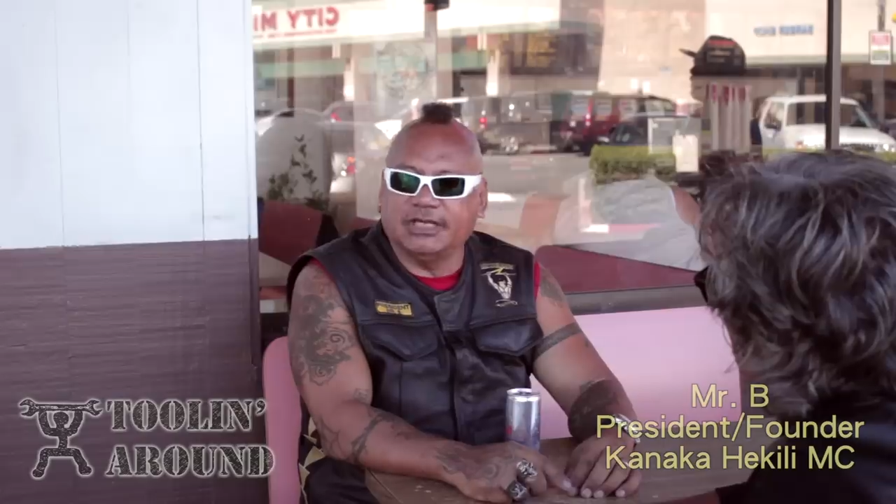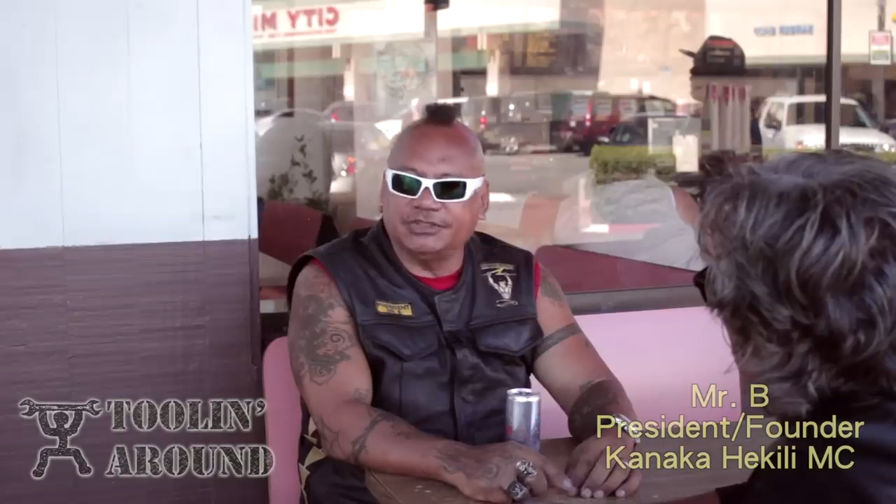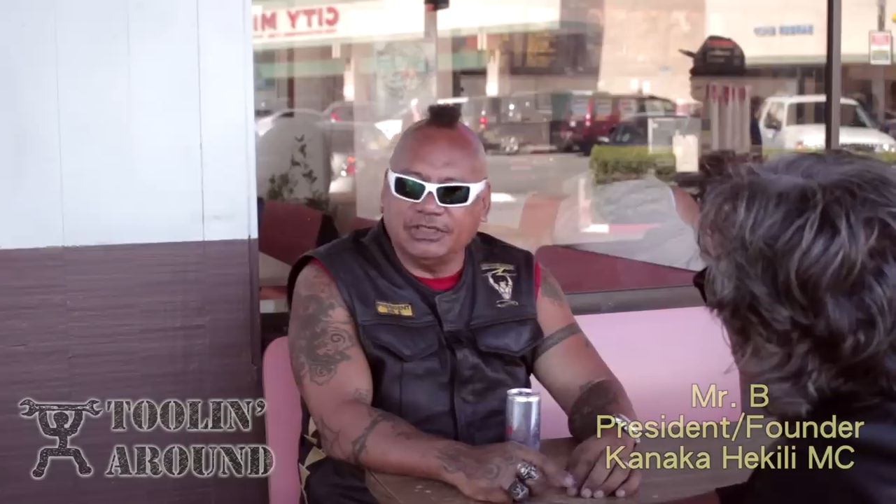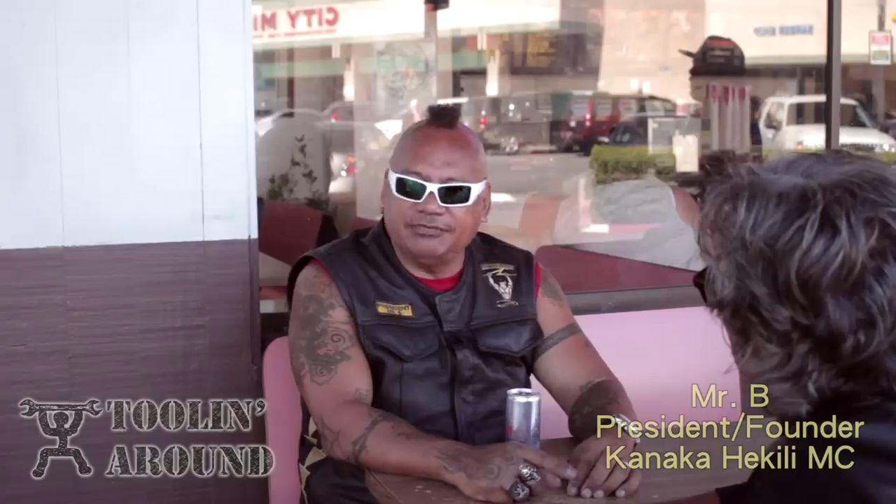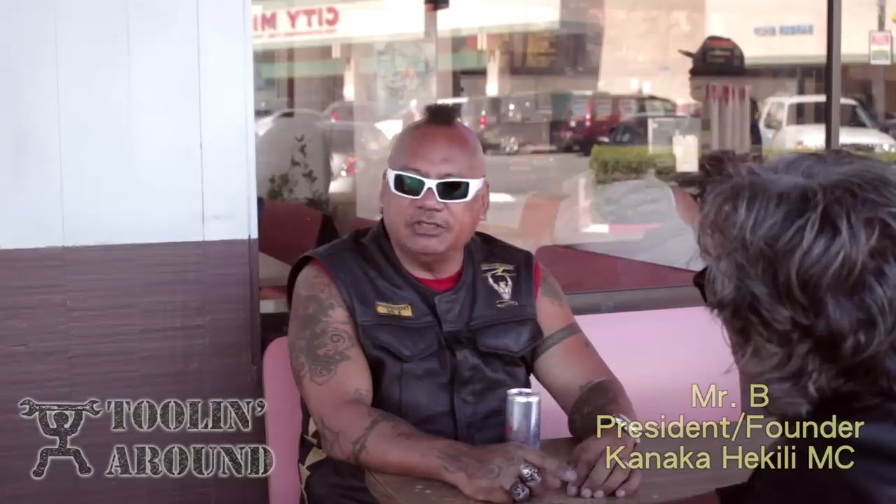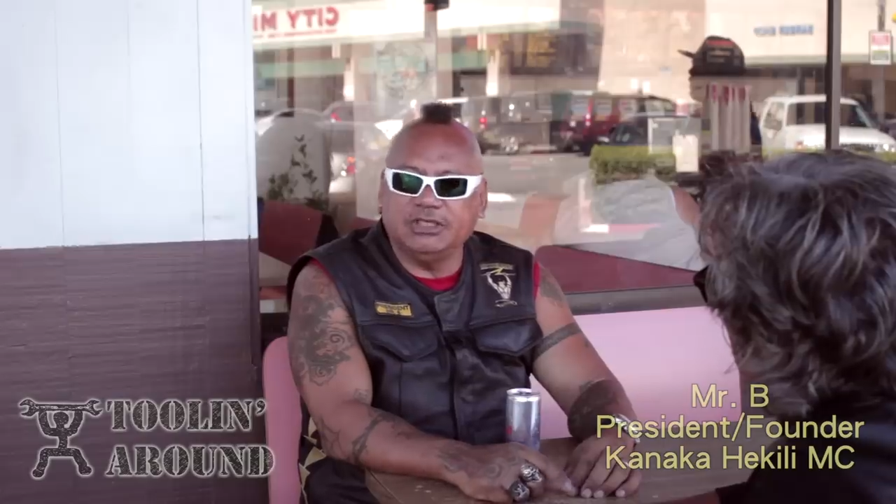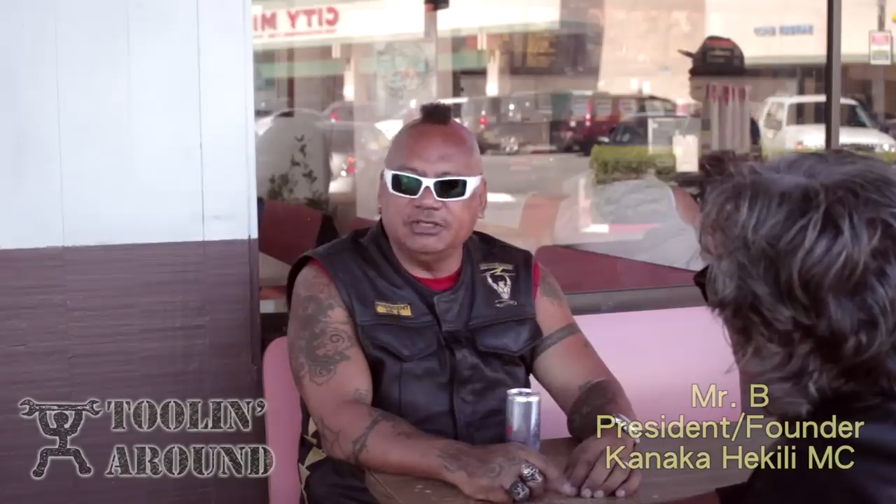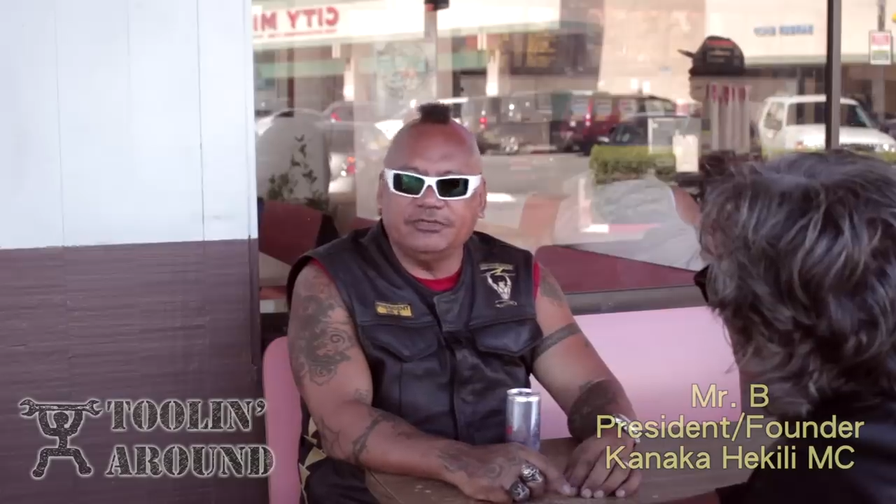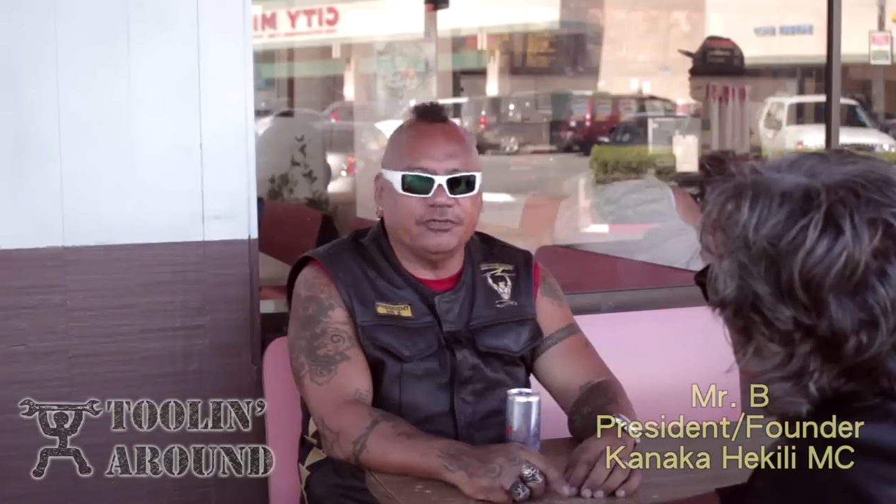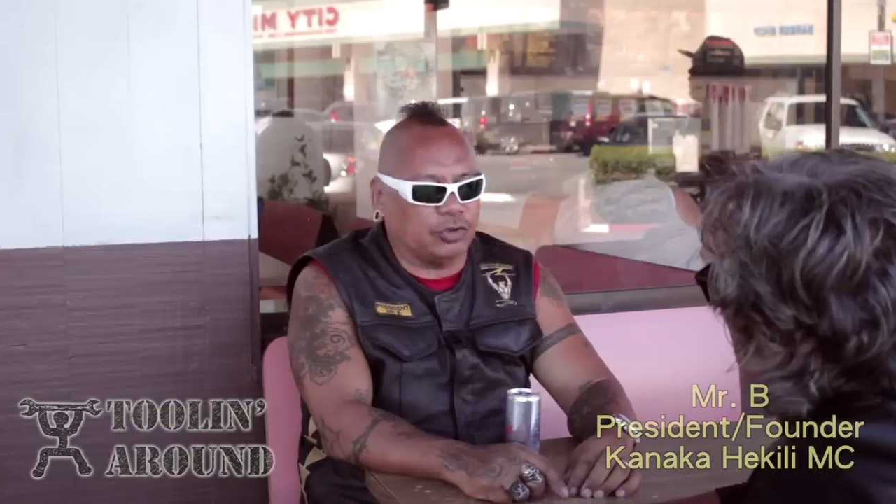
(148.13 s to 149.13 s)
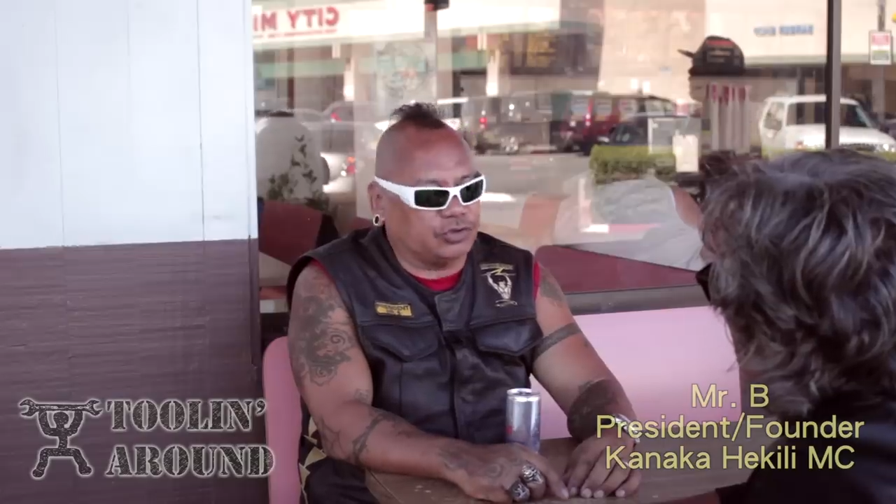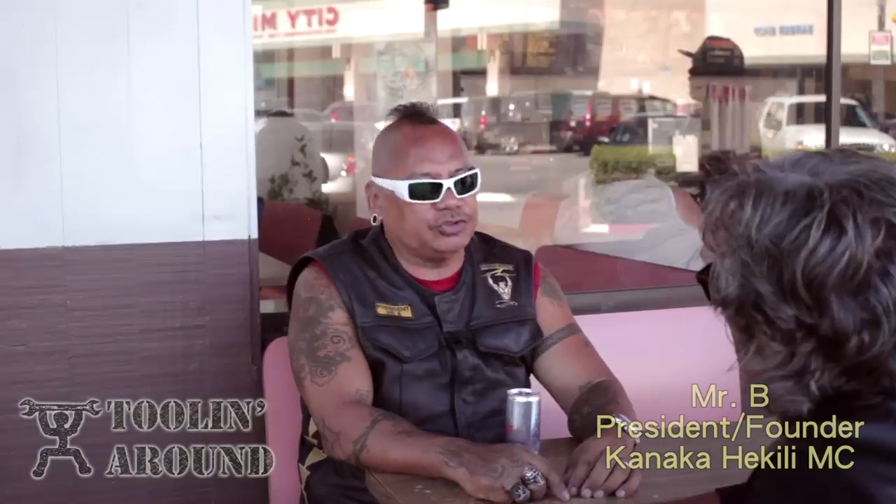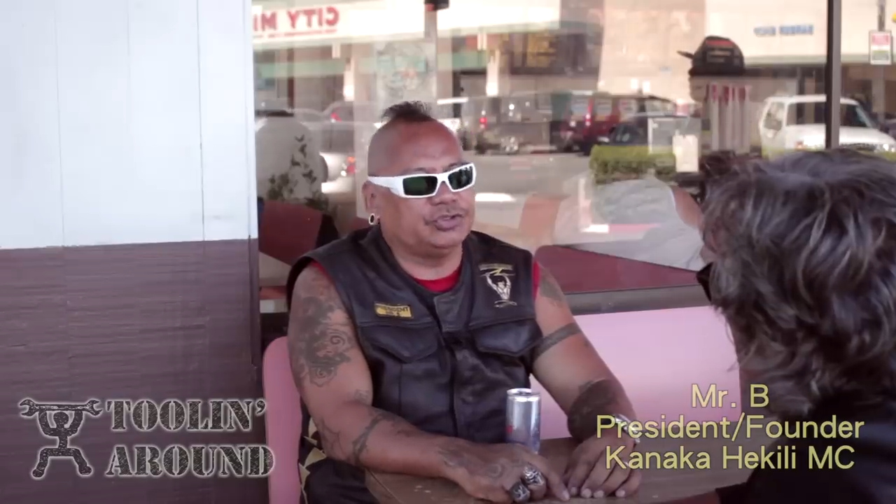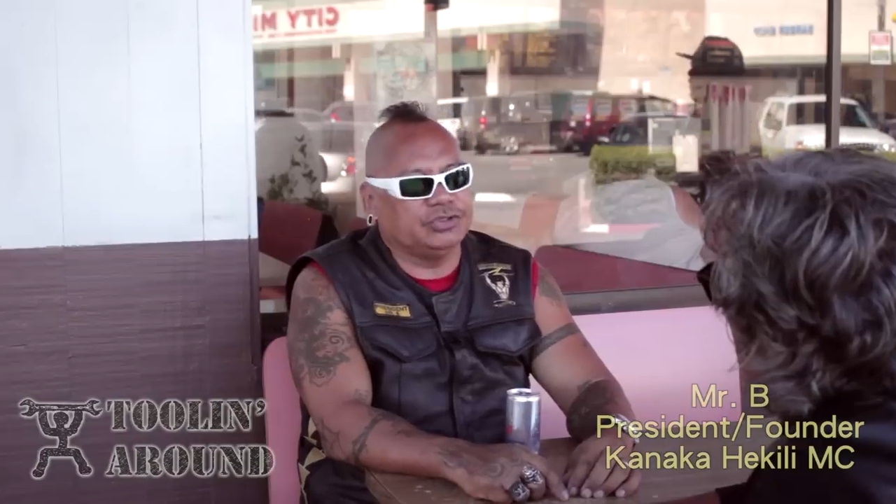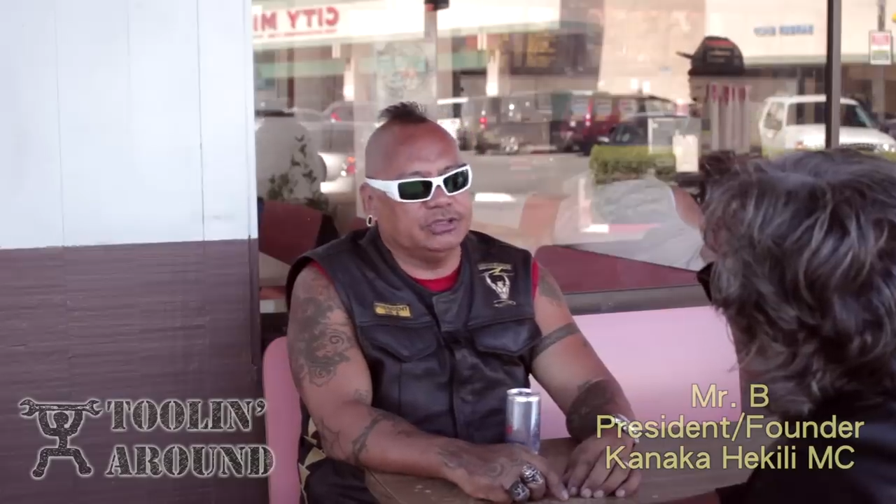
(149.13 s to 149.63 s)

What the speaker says: safety is first.